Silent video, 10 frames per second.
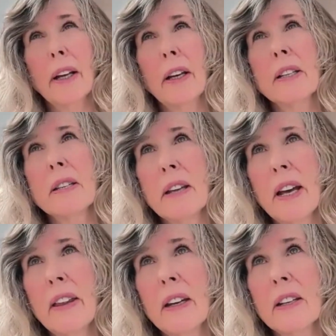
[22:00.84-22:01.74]
I can
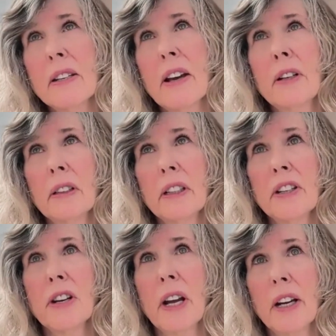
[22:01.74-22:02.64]
say that it definitely
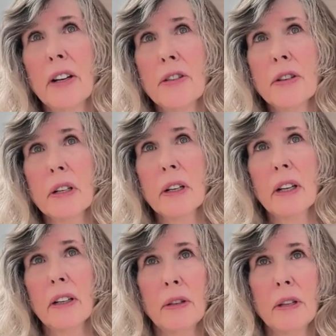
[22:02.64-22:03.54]
changed,
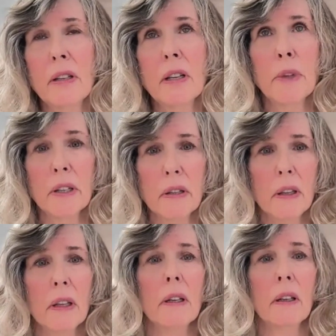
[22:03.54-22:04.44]
and you see some of this
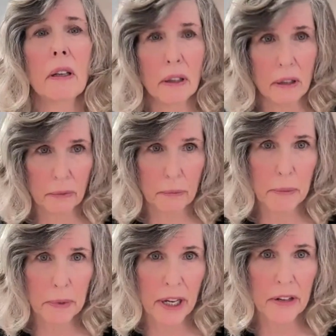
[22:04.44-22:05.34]
in the
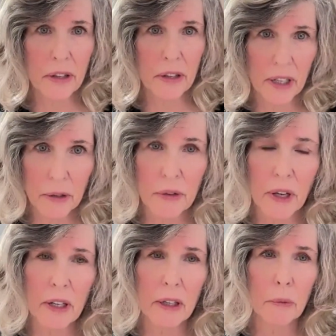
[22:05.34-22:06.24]
publication that you
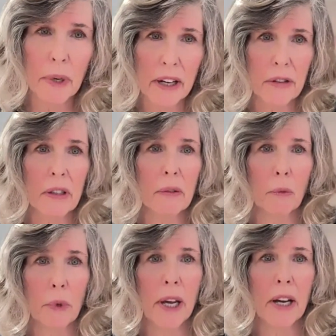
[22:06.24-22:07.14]
cited. We actually
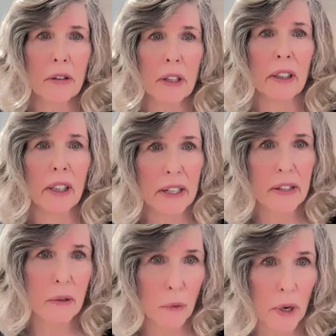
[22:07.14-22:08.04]

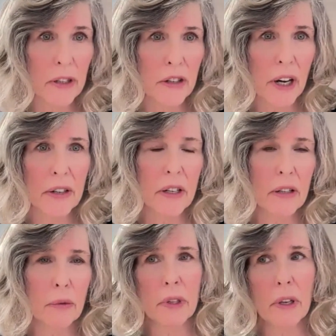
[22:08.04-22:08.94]
list what changed
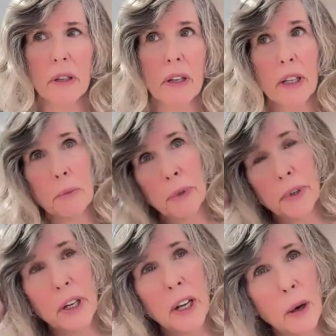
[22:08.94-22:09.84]
as a result of the
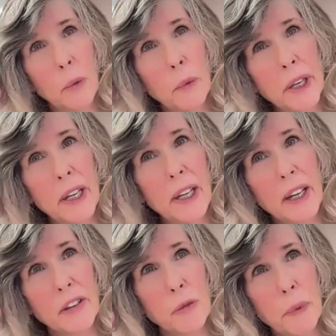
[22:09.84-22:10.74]
input. We
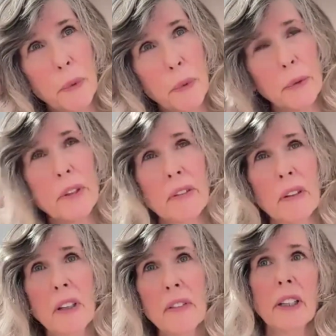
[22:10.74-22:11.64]

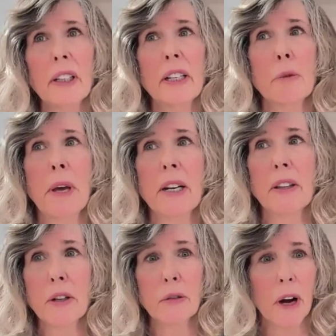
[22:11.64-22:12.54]
significantly
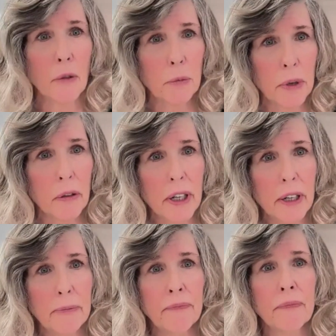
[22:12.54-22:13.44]
expanded the travel
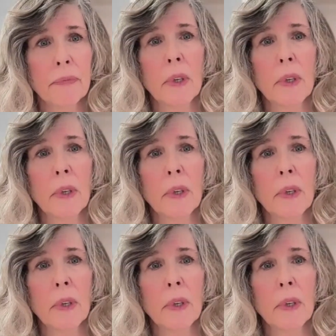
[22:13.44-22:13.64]
program,